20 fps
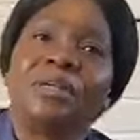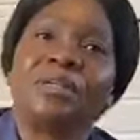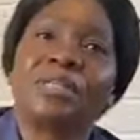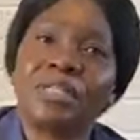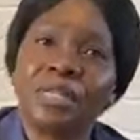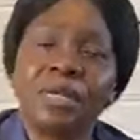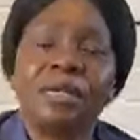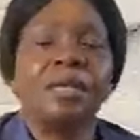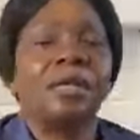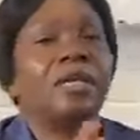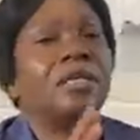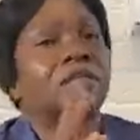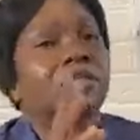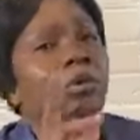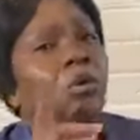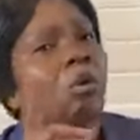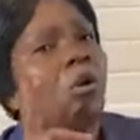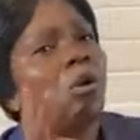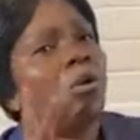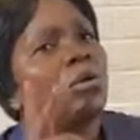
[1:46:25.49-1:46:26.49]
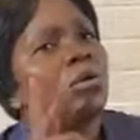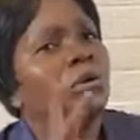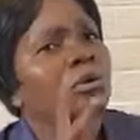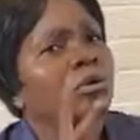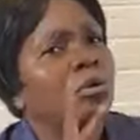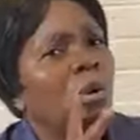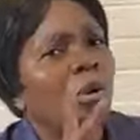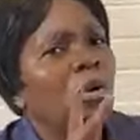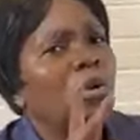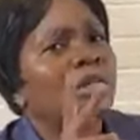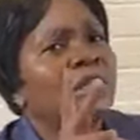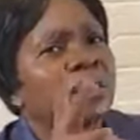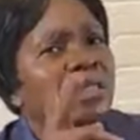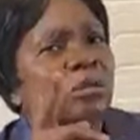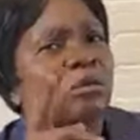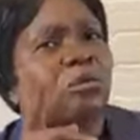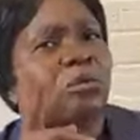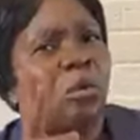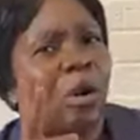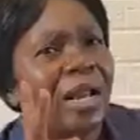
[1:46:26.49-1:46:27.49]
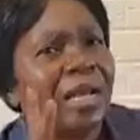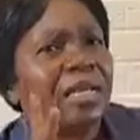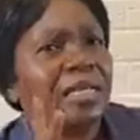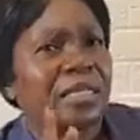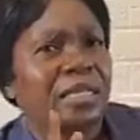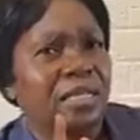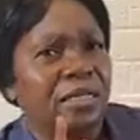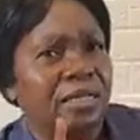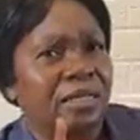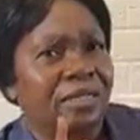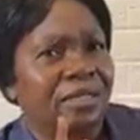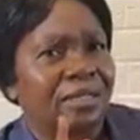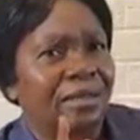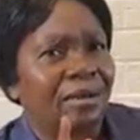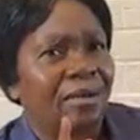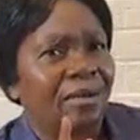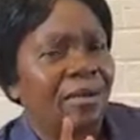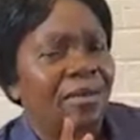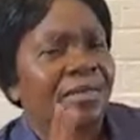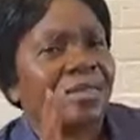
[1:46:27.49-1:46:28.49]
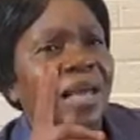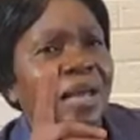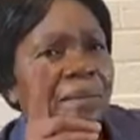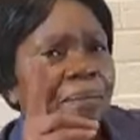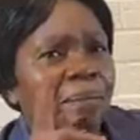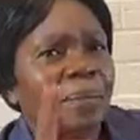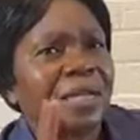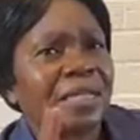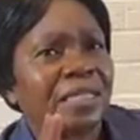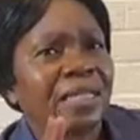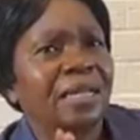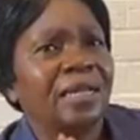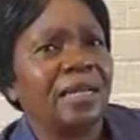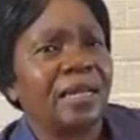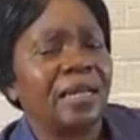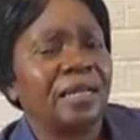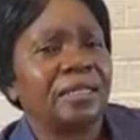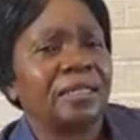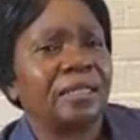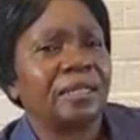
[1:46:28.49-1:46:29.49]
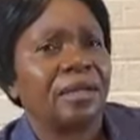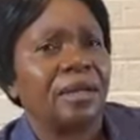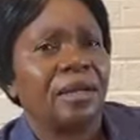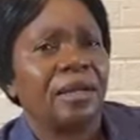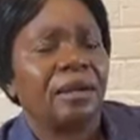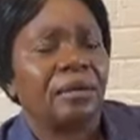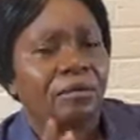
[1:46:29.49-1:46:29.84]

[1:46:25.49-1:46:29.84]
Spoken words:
You see, it's all those qualities that person has